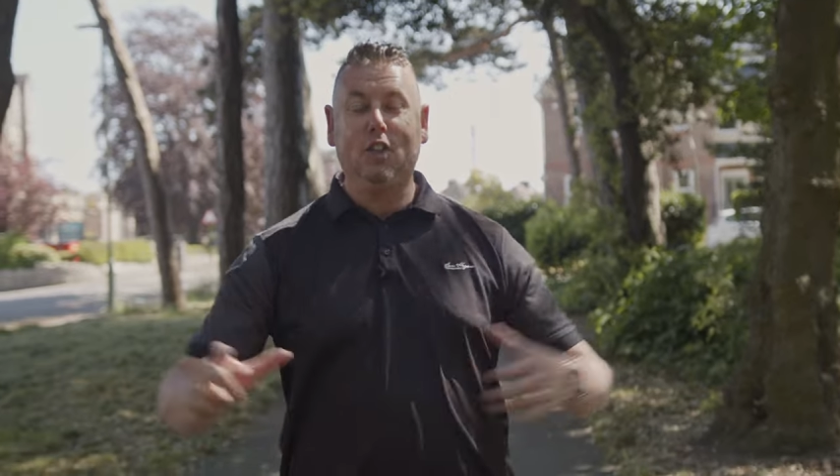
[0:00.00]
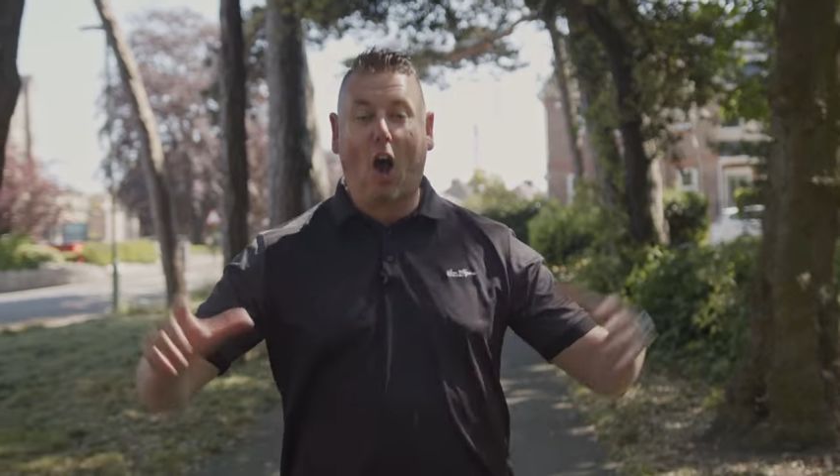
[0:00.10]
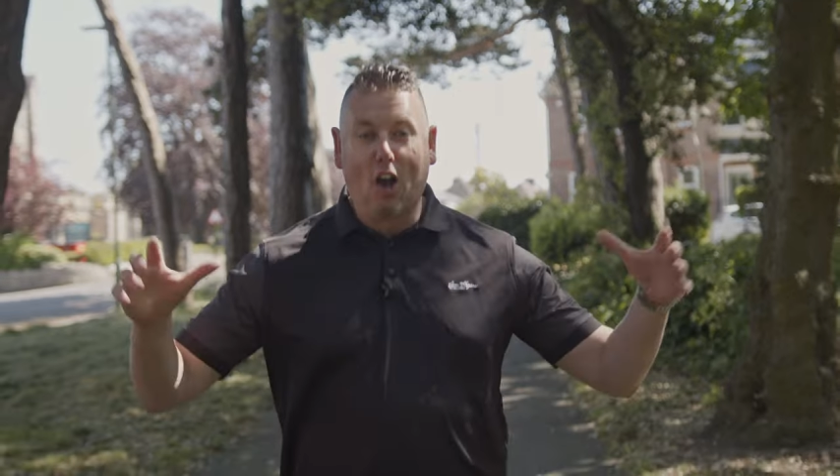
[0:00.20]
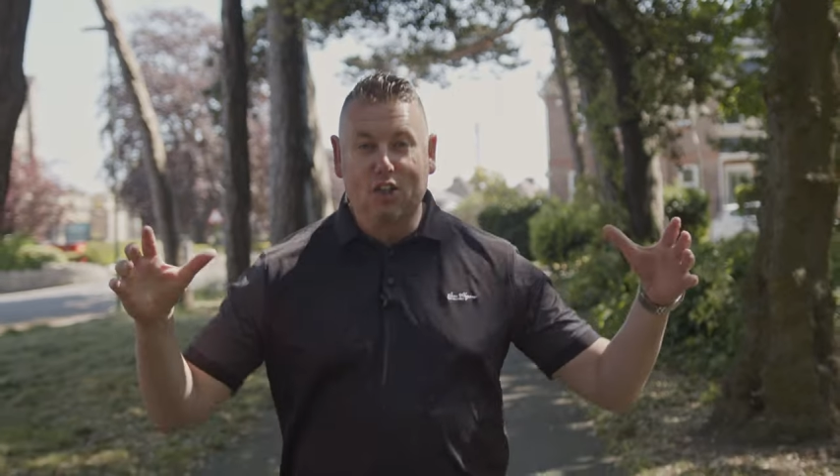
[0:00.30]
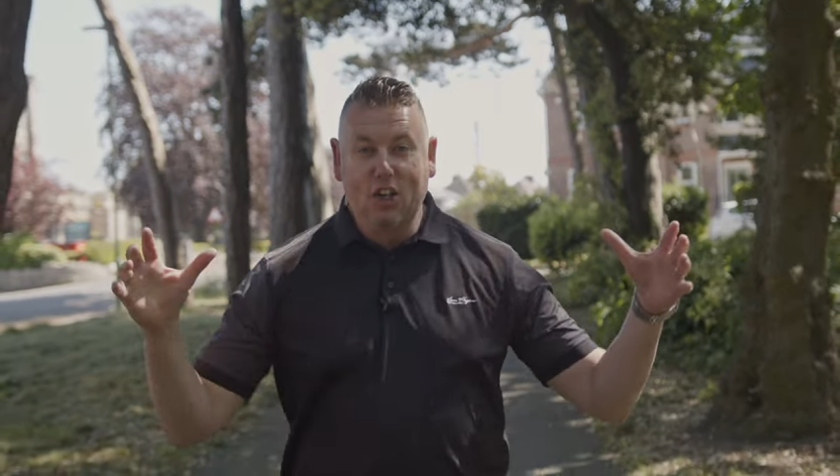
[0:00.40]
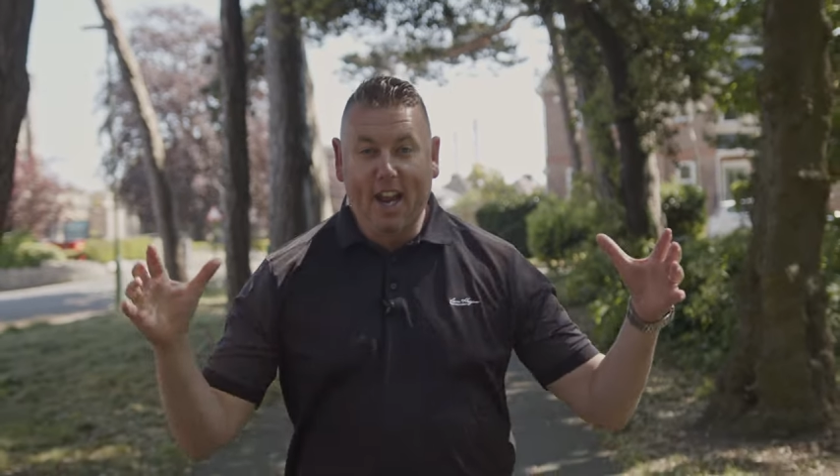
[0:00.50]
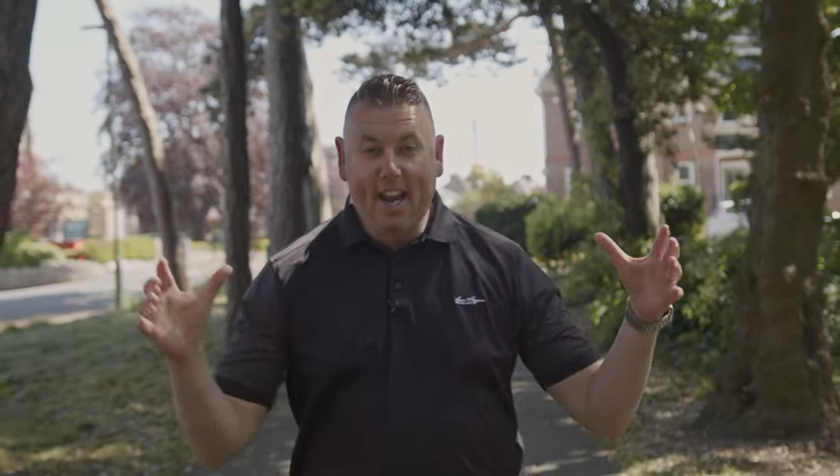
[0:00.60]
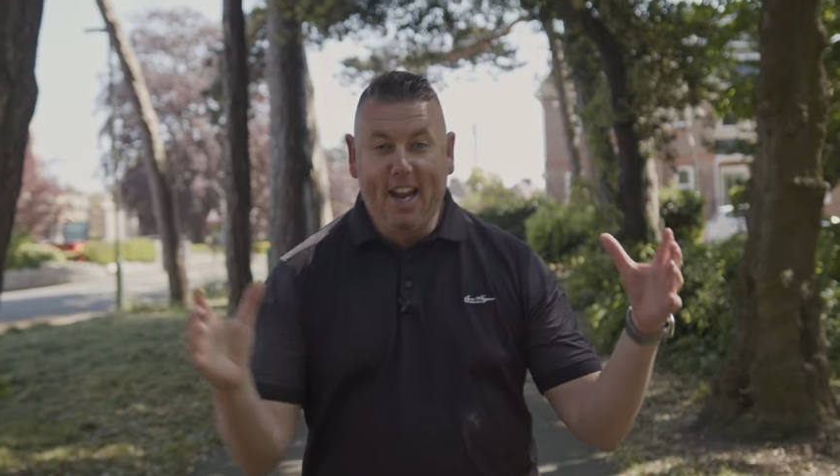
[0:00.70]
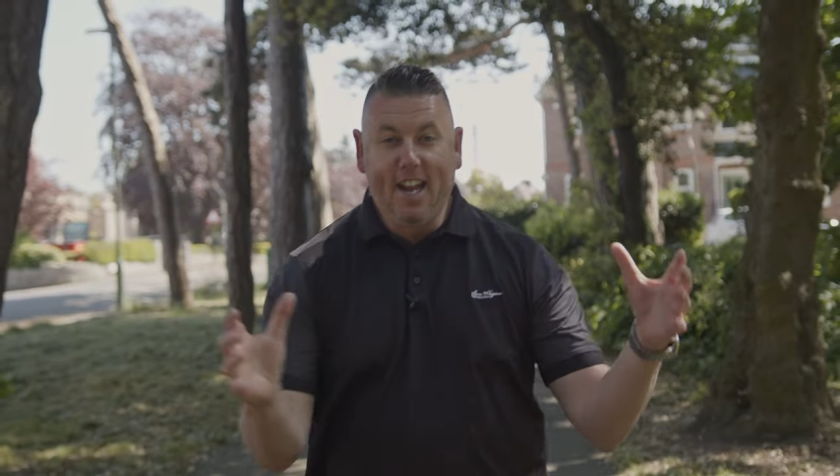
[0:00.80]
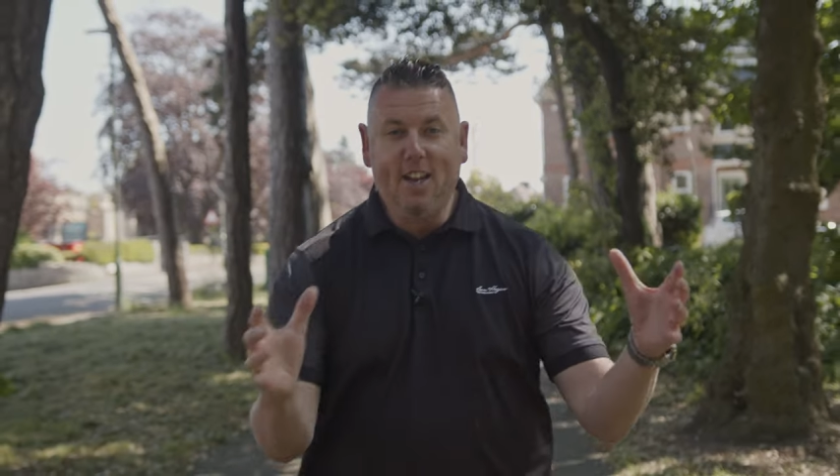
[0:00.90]
to usher
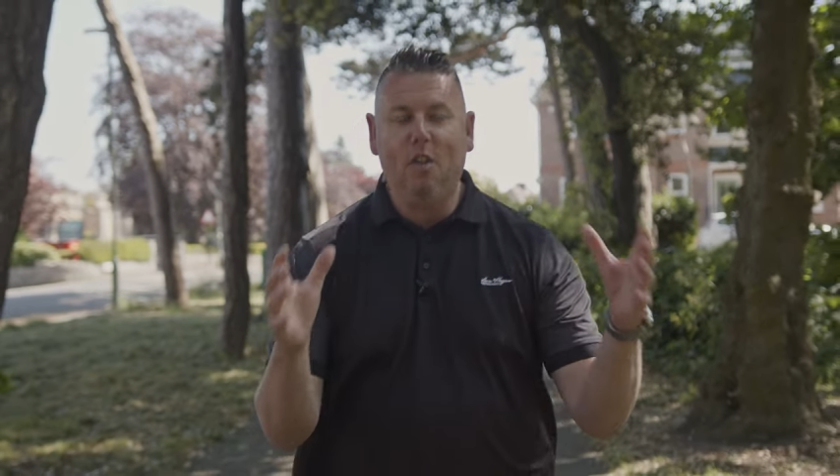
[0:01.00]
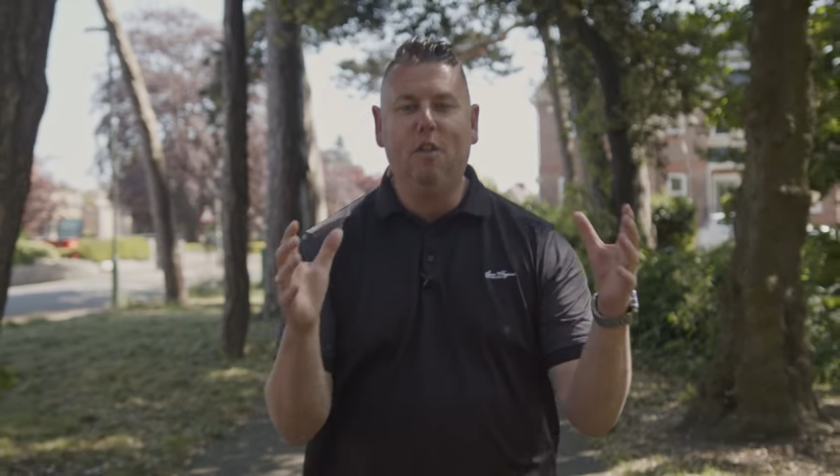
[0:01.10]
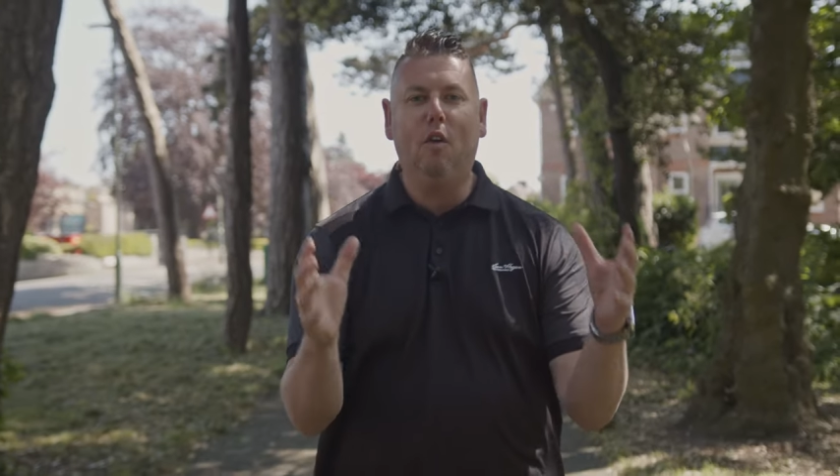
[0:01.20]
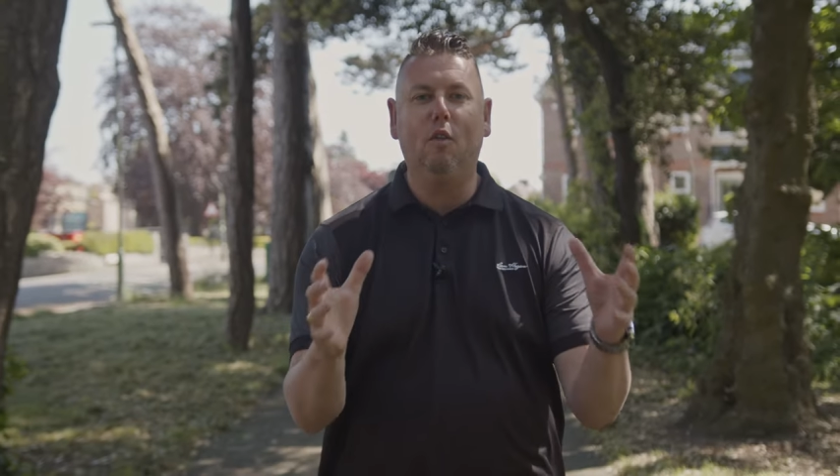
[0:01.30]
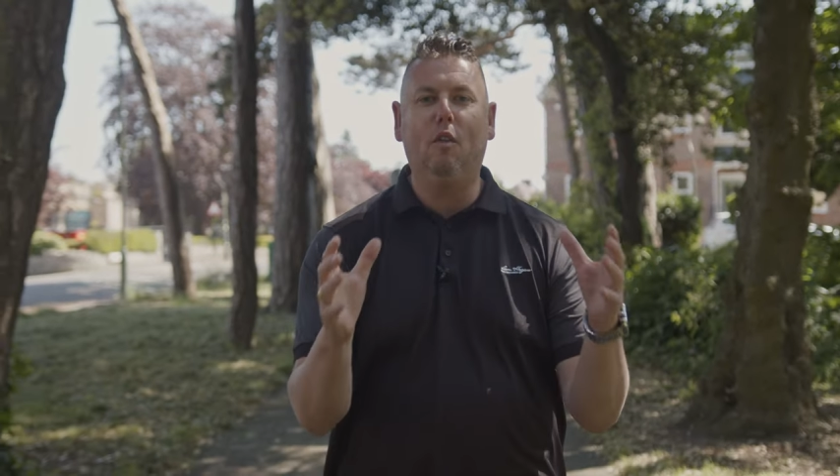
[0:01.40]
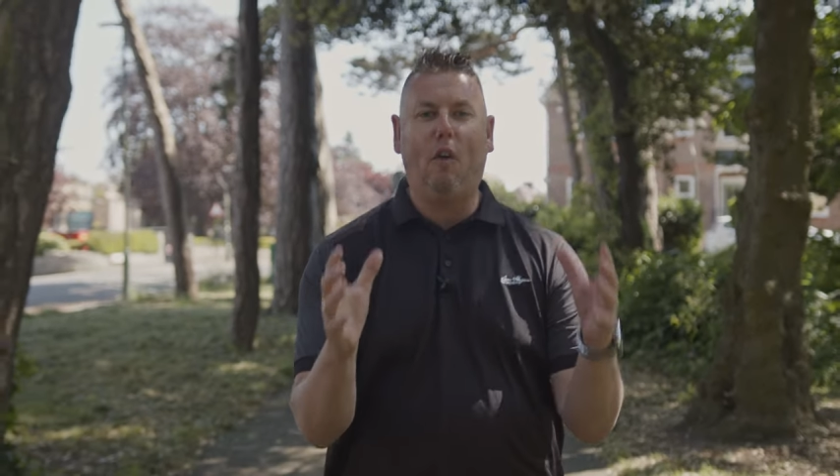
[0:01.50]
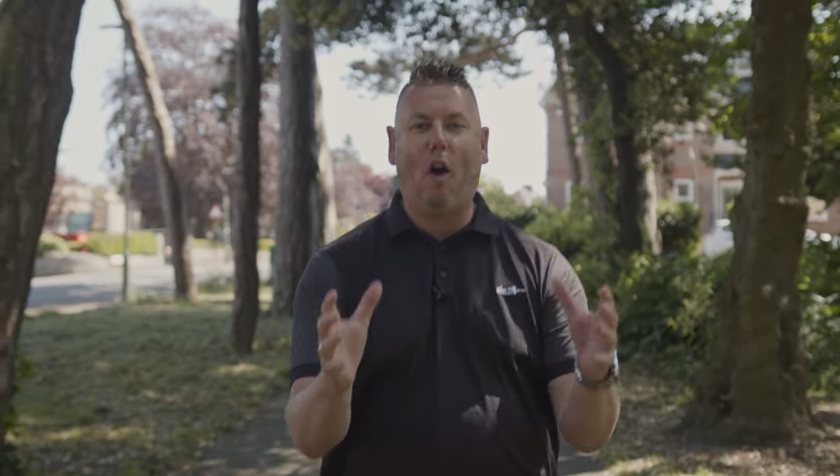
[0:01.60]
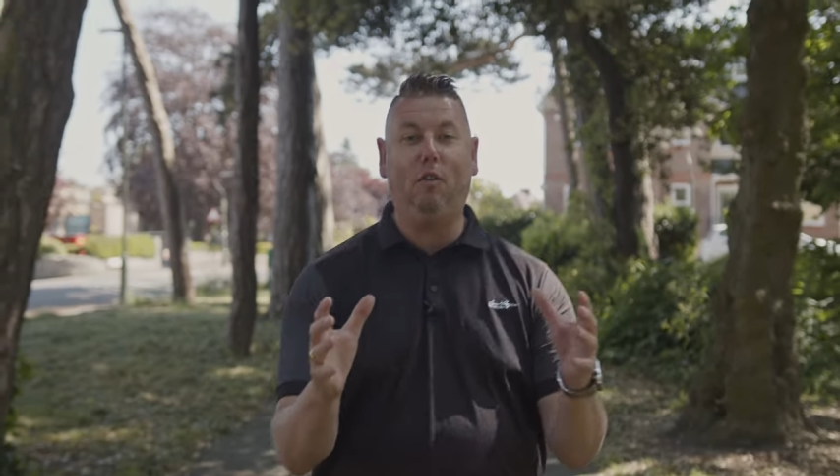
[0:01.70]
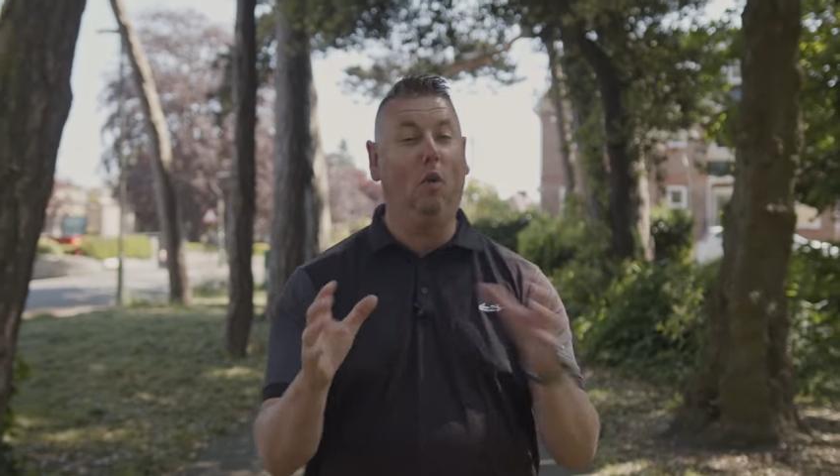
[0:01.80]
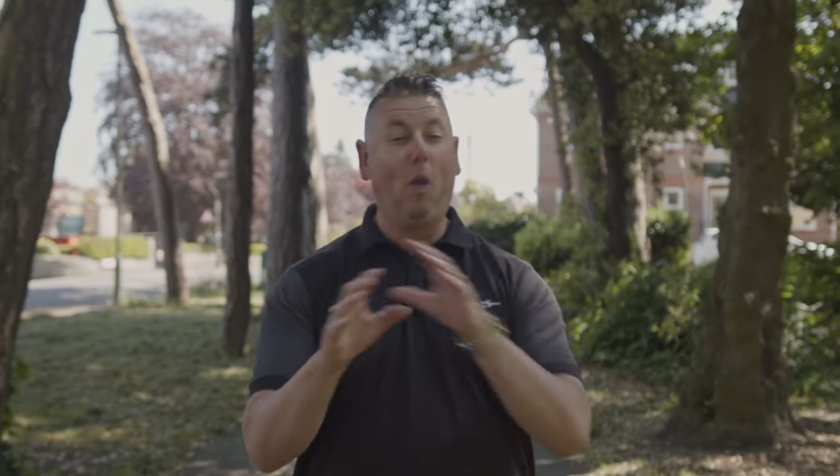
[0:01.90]
in the
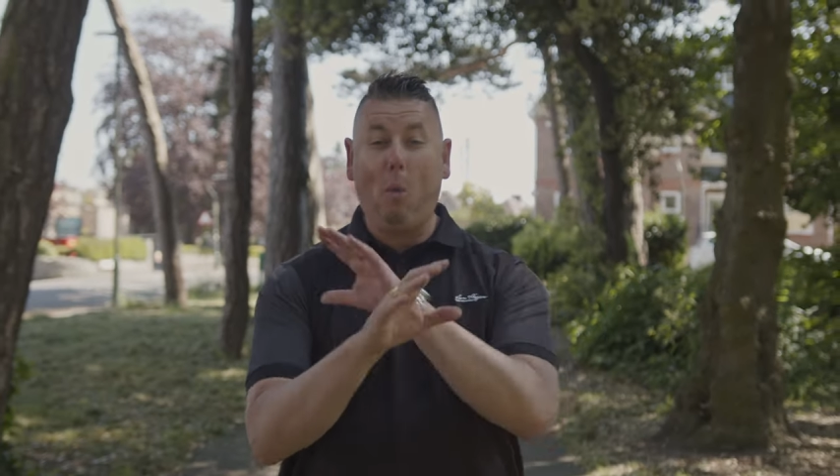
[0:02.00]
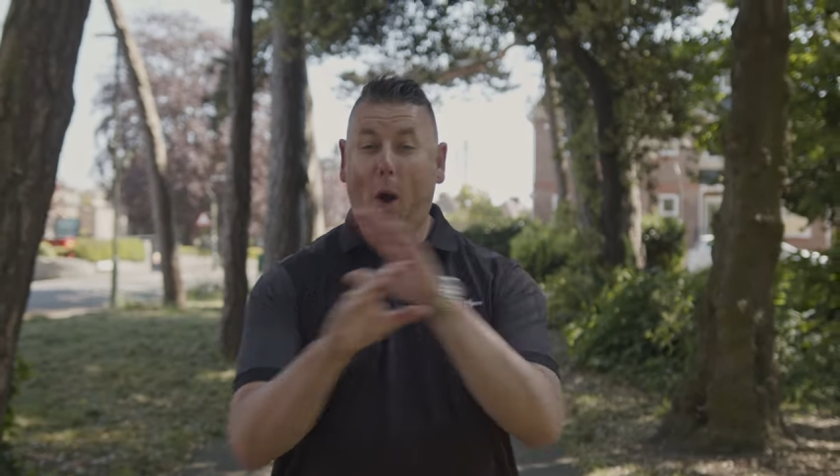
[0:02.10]
revival that